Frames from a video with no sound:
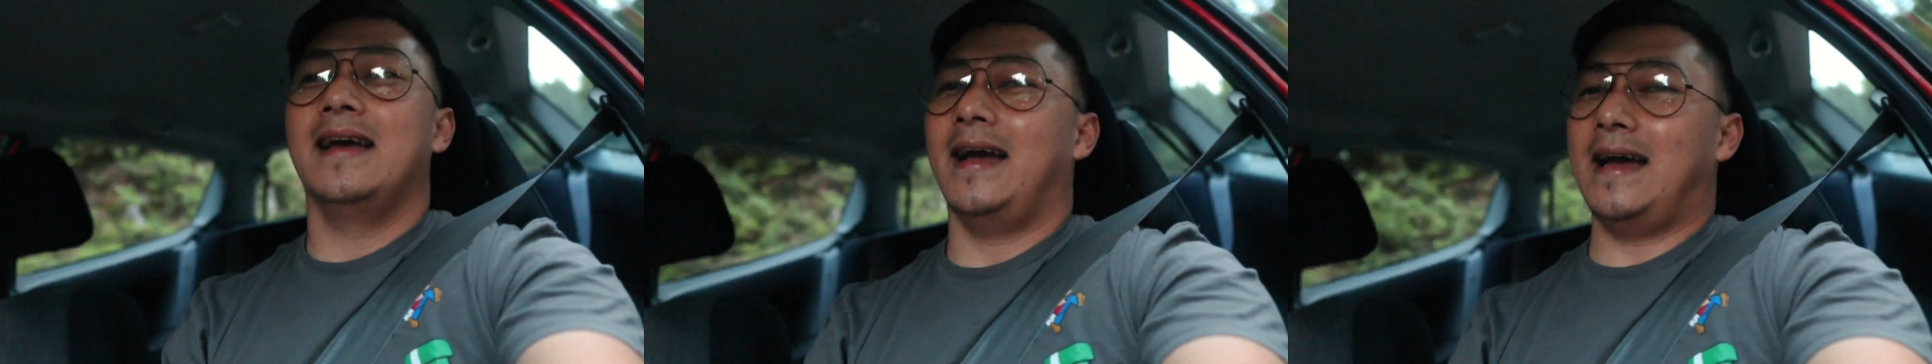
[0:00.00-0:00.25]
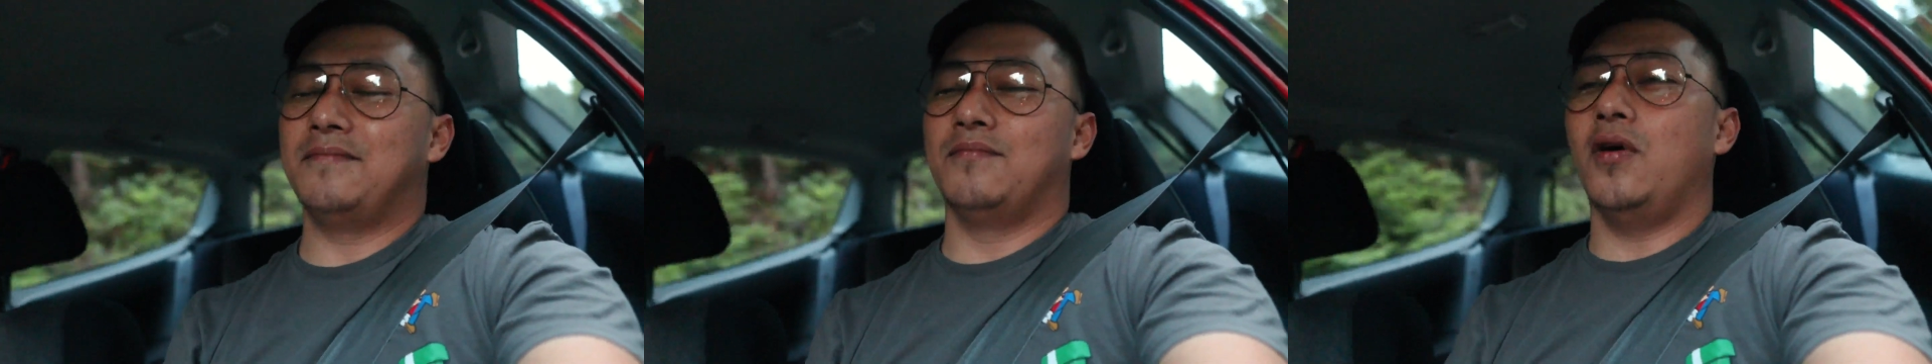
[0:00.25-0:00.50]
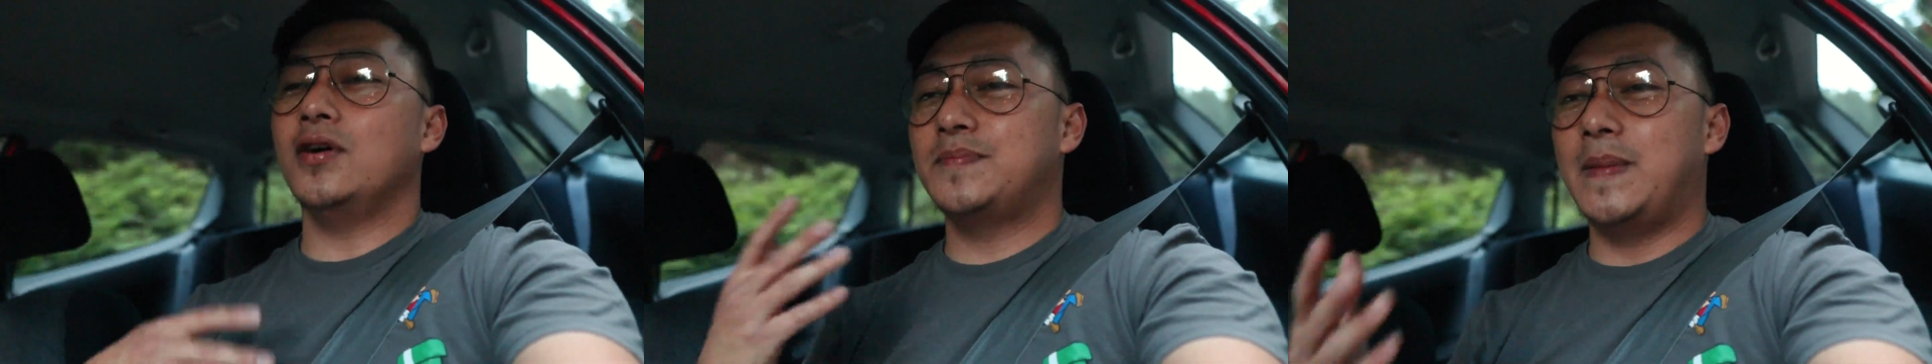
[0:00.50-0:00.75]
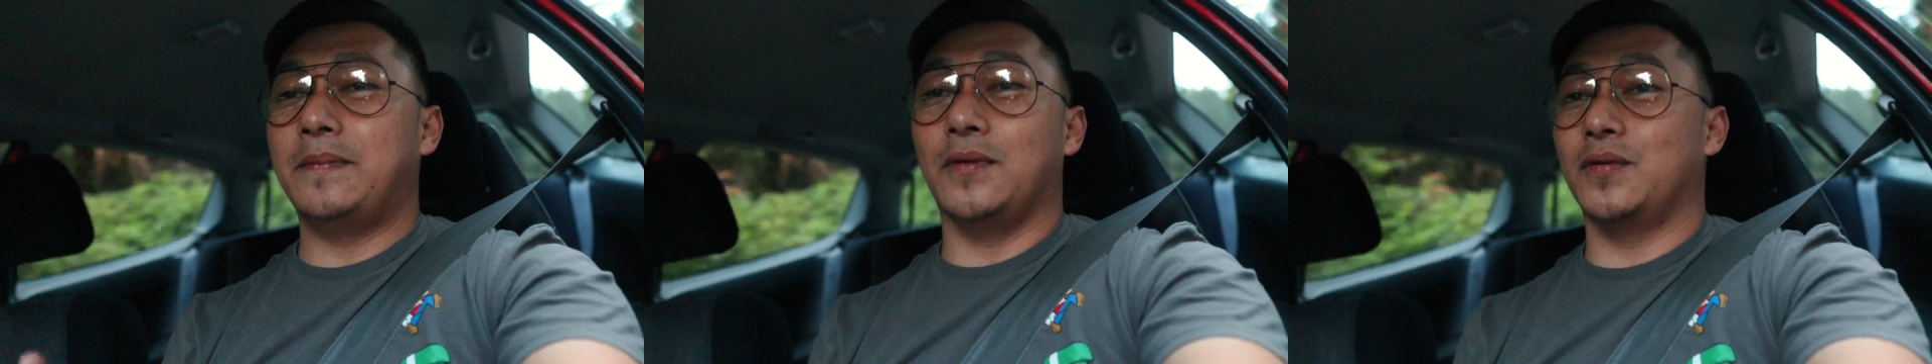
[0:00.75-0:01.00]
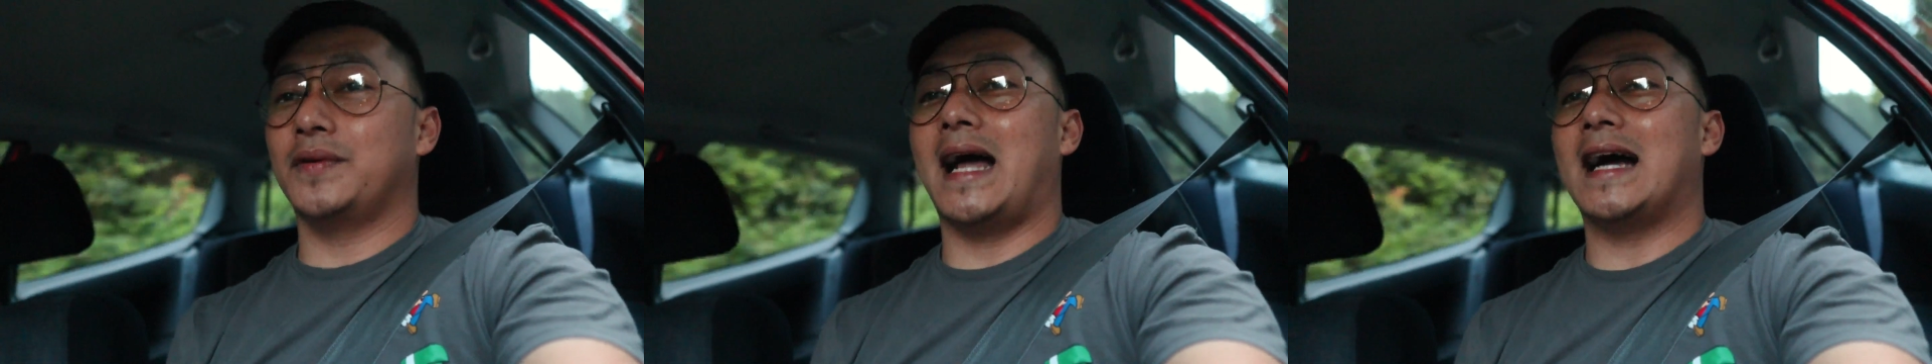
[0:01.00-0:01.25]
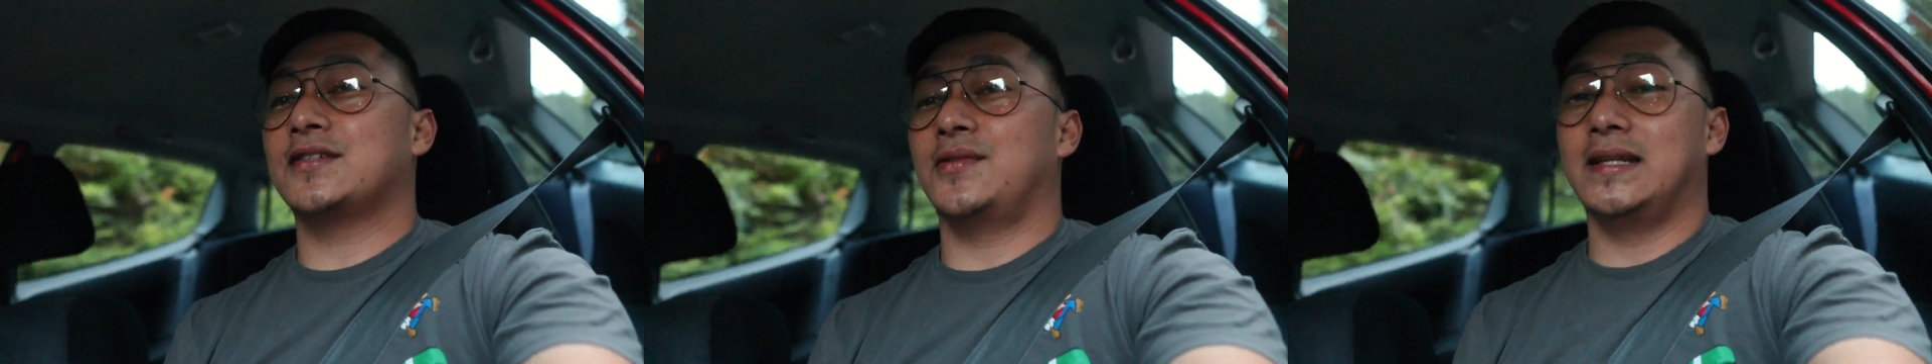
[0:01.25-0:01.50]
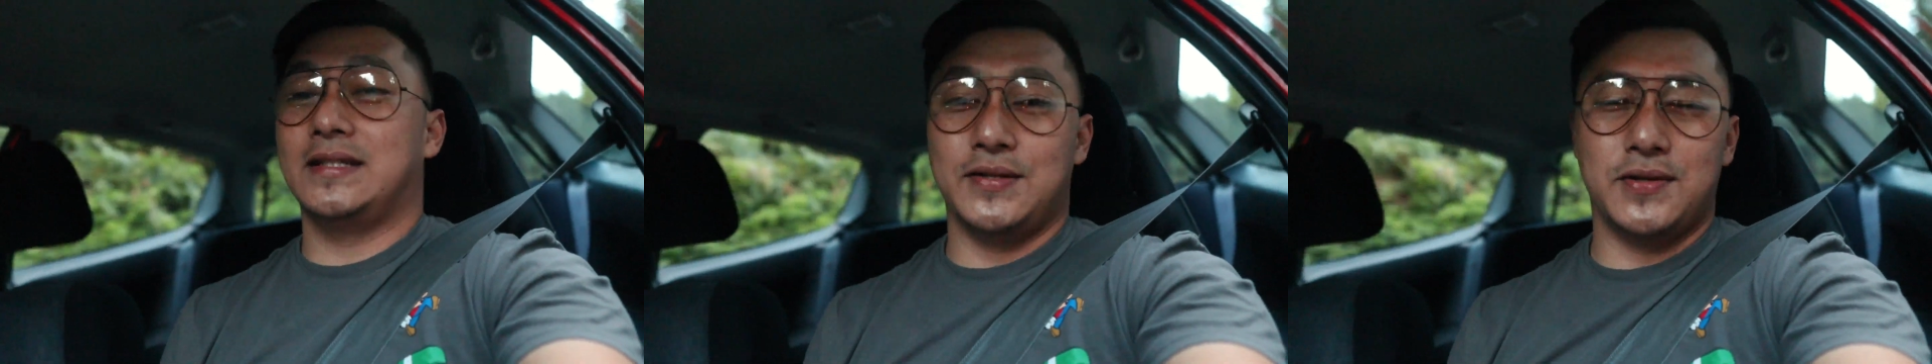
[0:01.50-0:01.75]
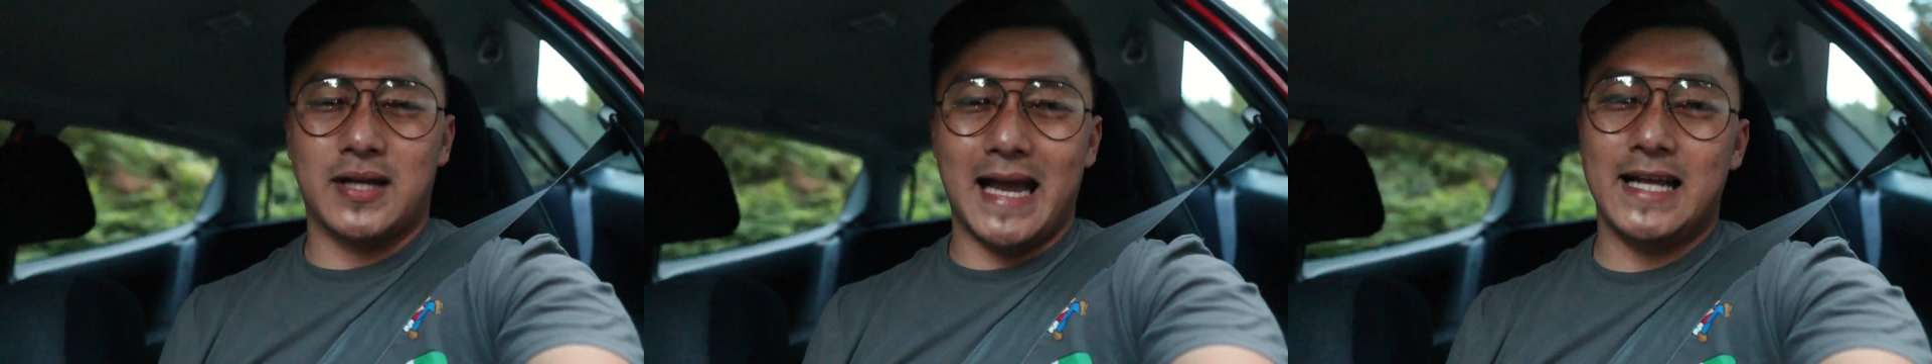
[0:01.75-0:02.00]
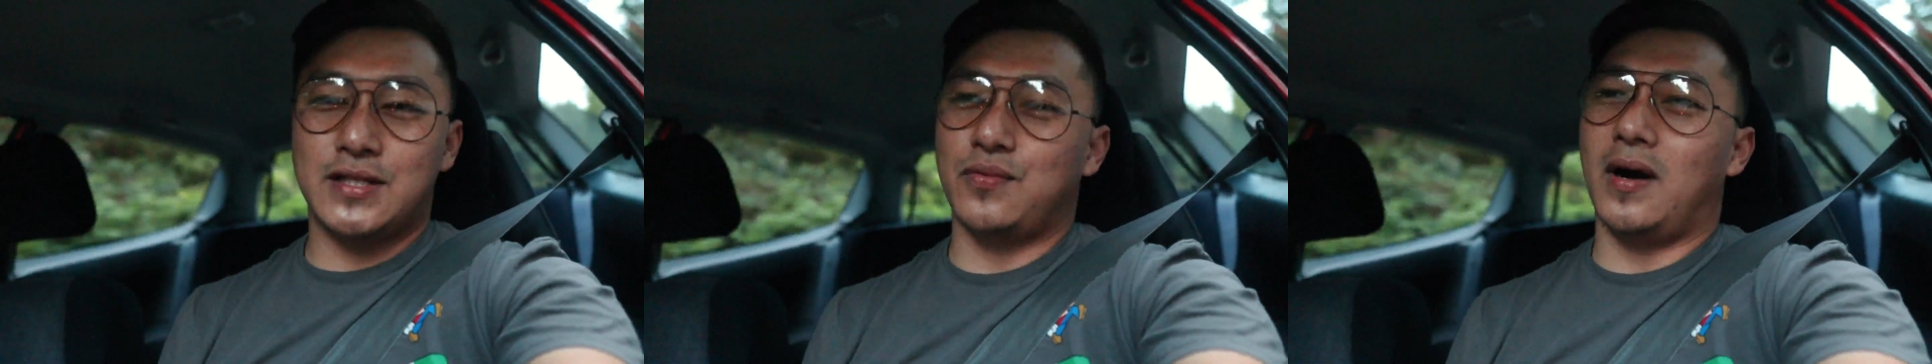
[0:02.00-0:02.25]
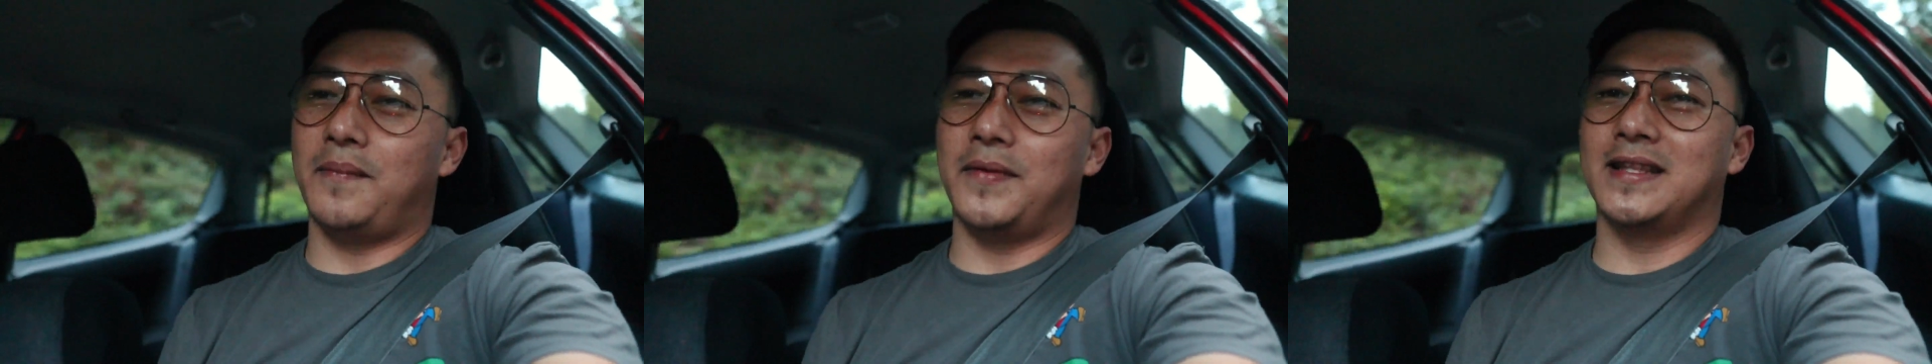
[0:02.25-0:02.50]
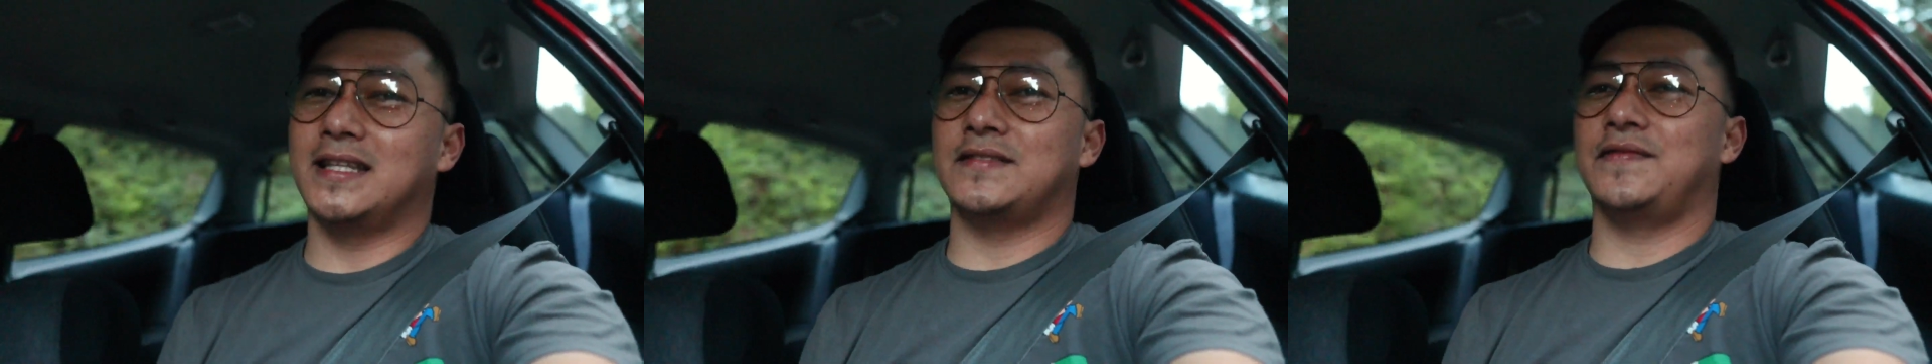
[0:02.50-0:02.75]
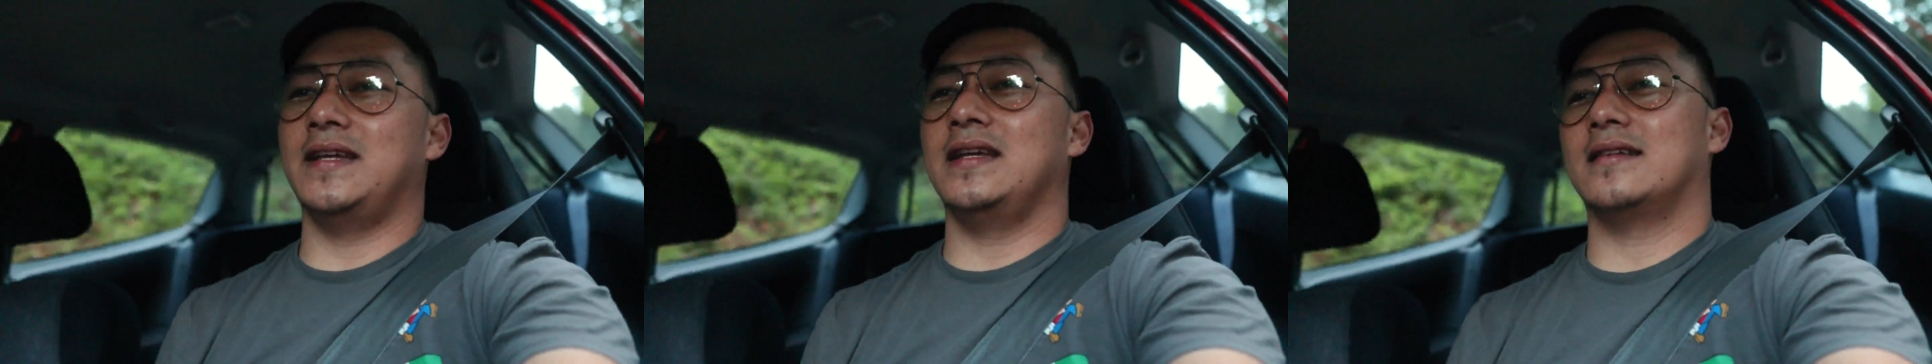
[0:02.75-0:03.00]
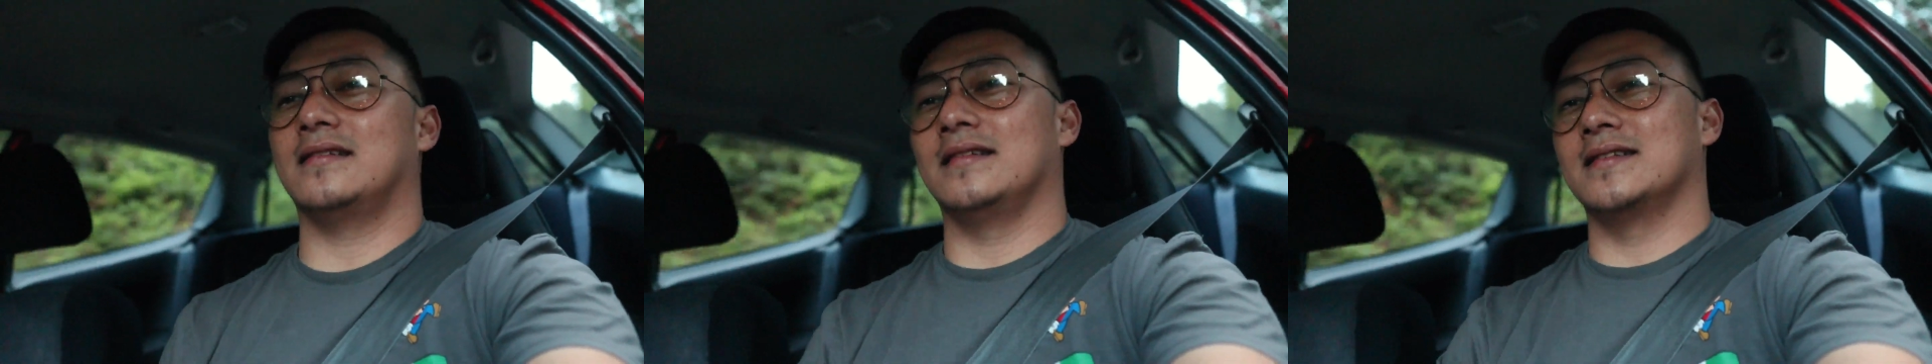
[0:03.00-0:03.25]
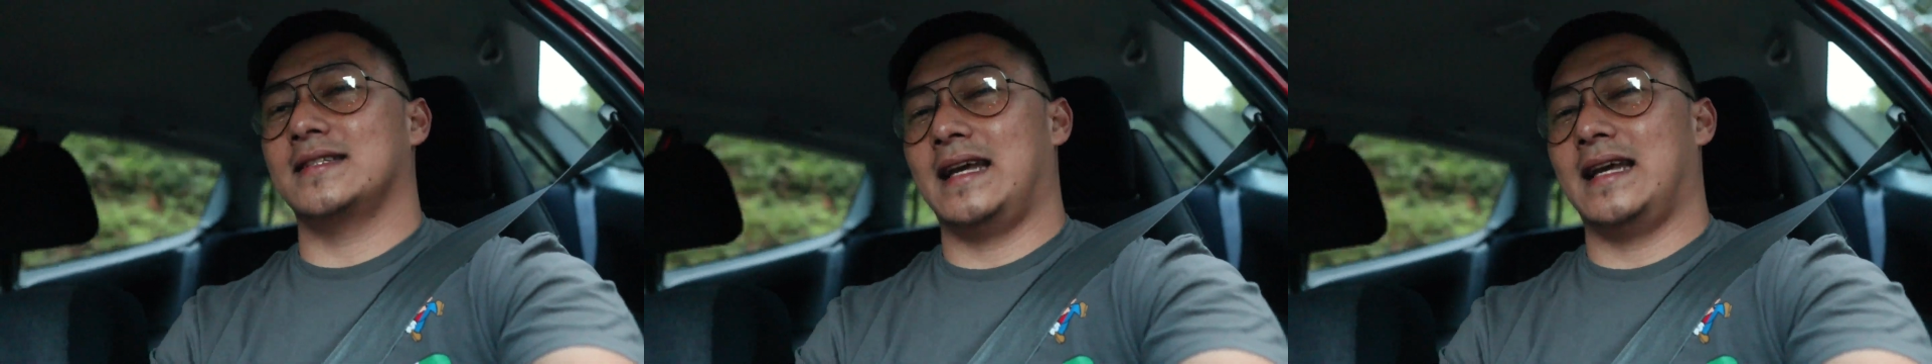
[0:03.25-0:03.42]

and most people would actually do K-swap on these vehicles.